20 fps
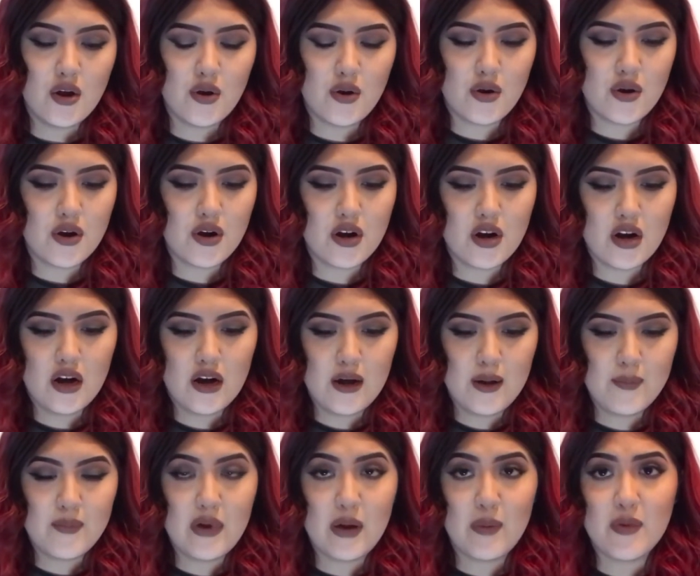or
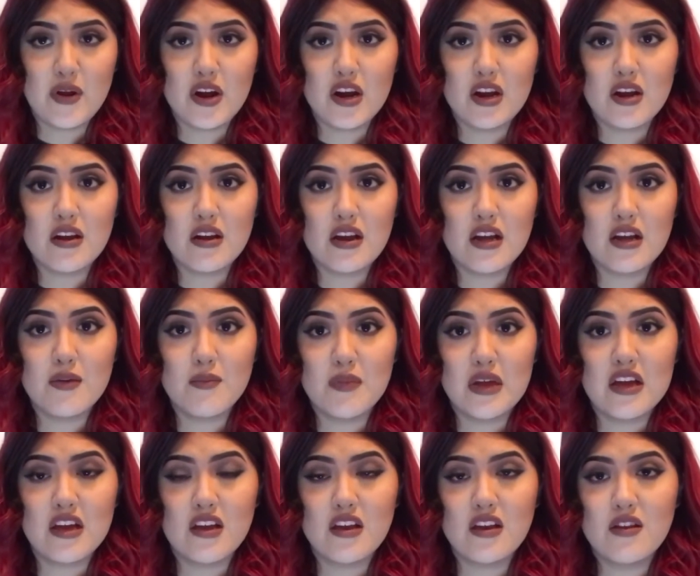I'm not gonna like
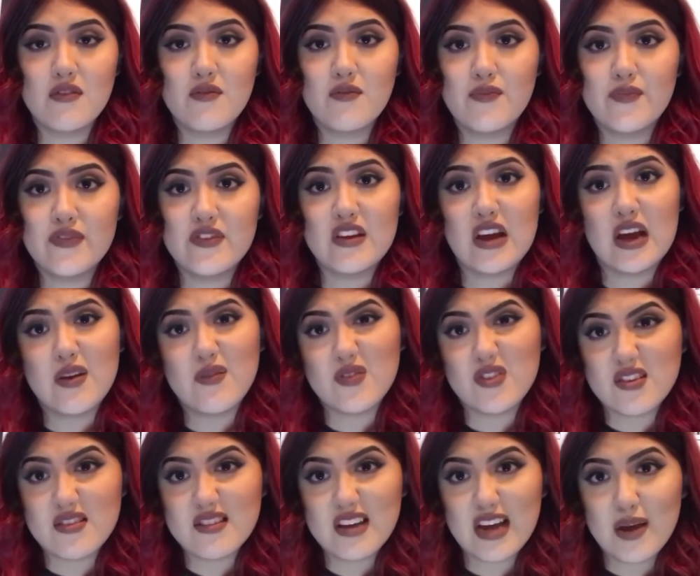make it in time for
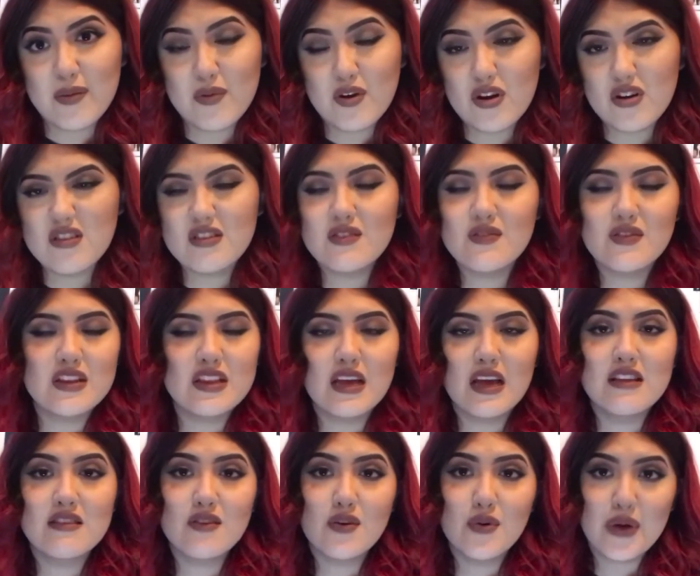the Skype call or stuff like
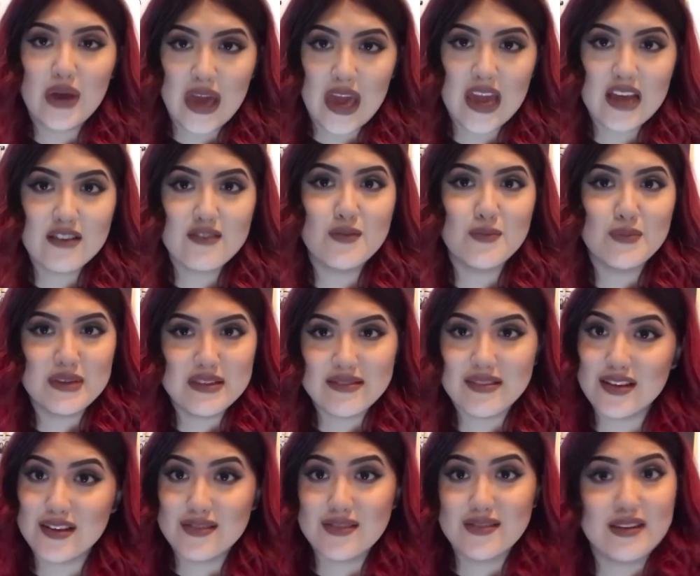that. It's okay to miss
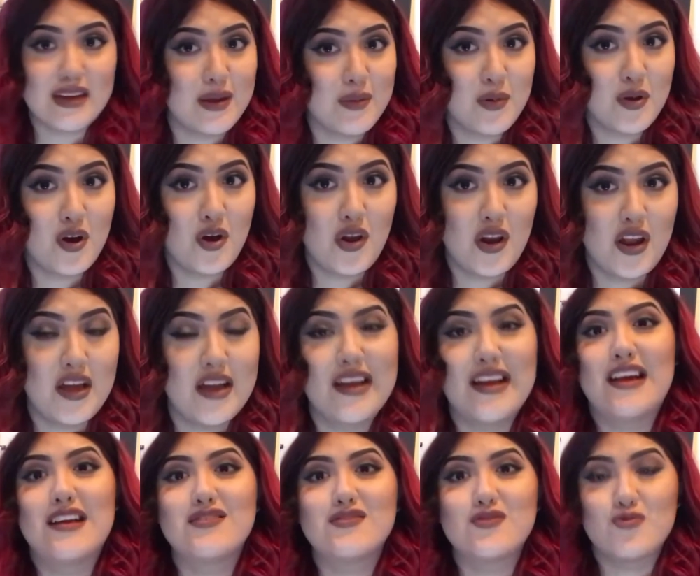like a Skype call. Like I
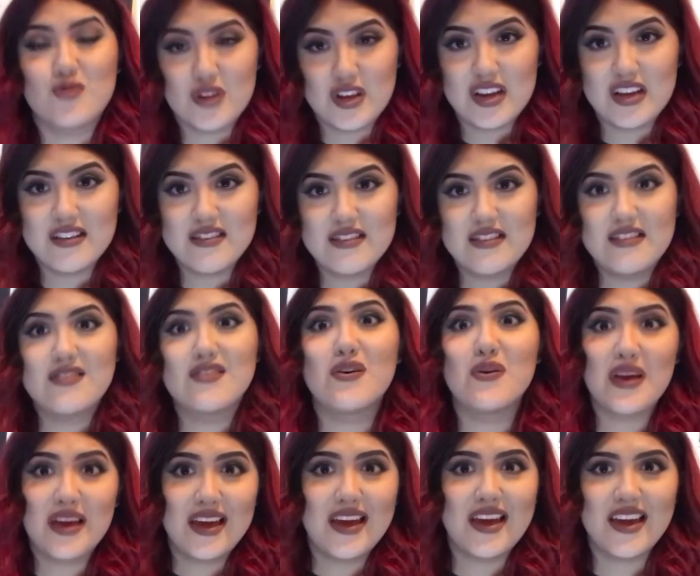had to realize it's
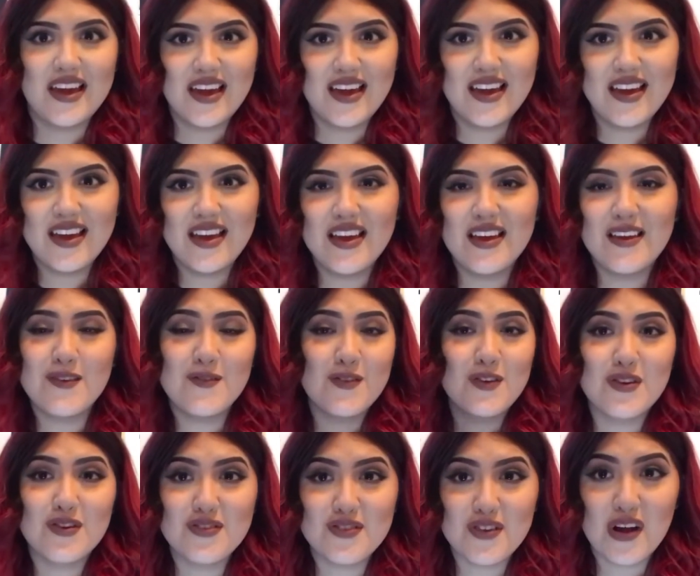okay if we
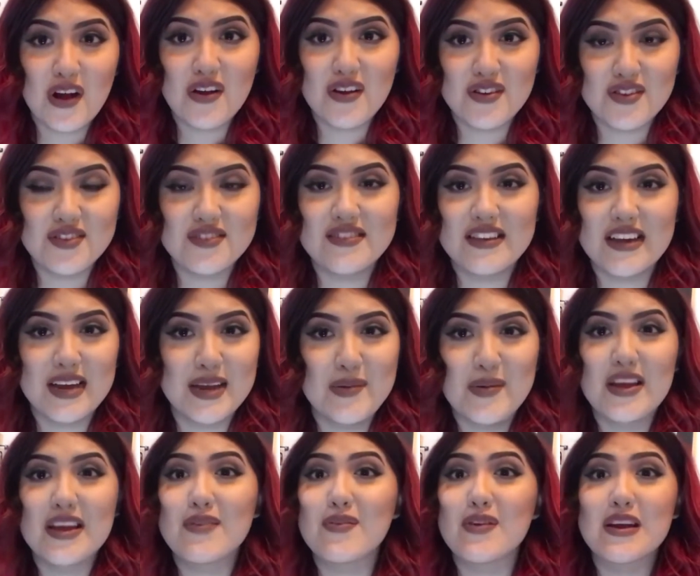don't talk all the time.
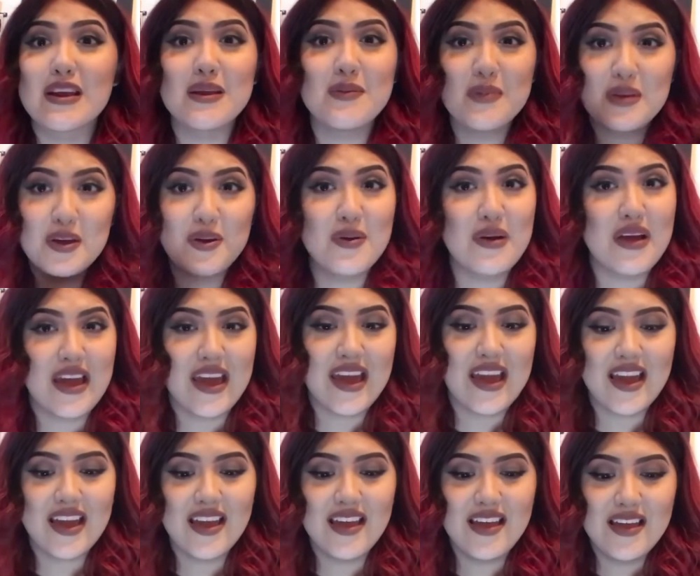Like we're gonna be
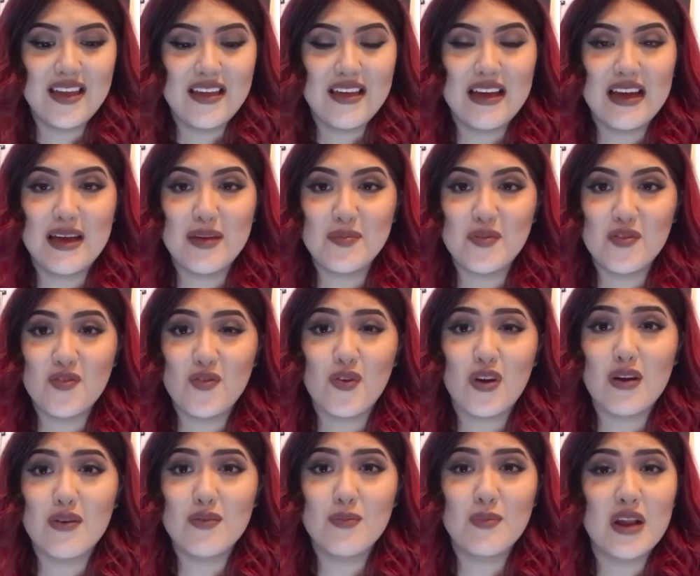okay. And before
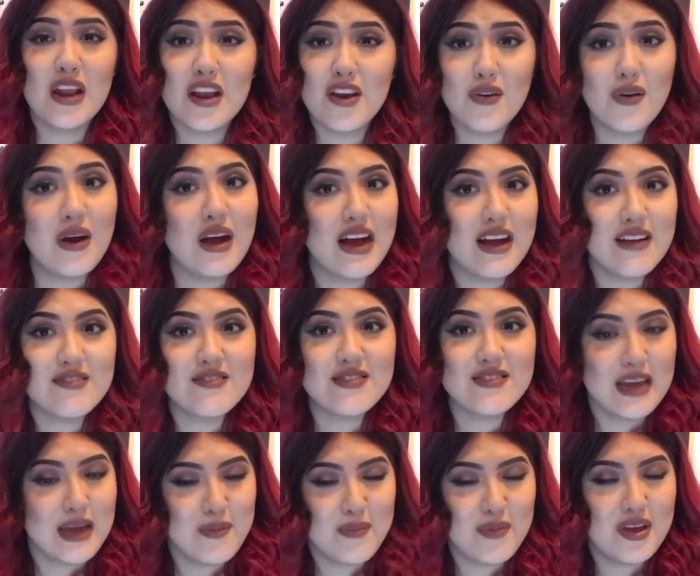I would be like, no, I have to
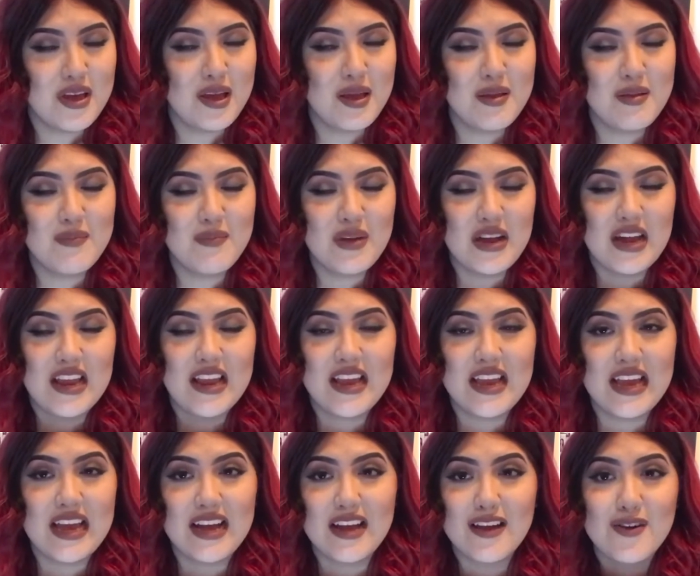Skype him, I
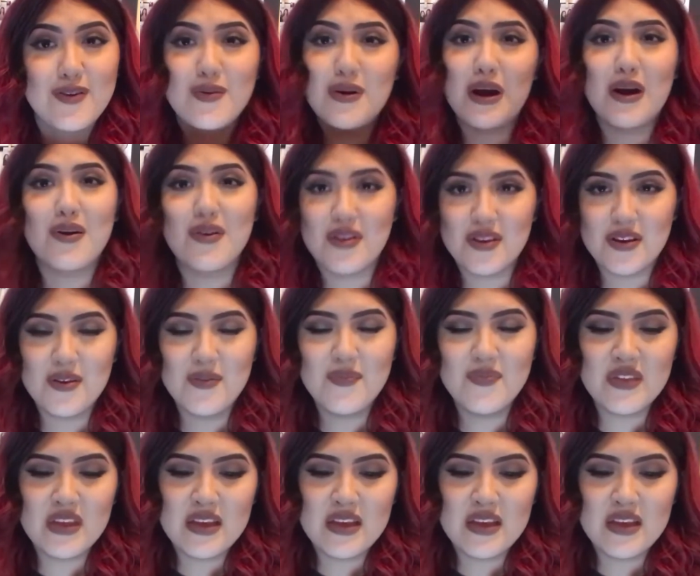can't go out, you know.